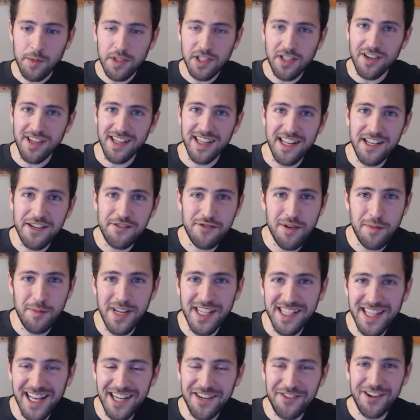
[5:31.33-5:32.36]
I'm sorry. Can you
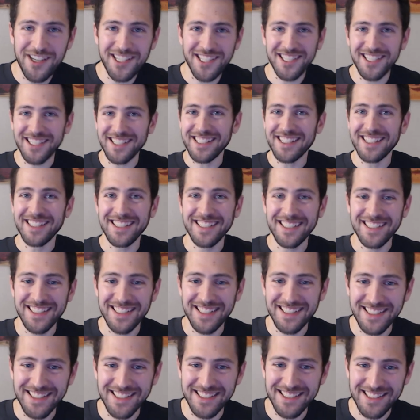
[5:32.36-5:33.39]
repeat that question?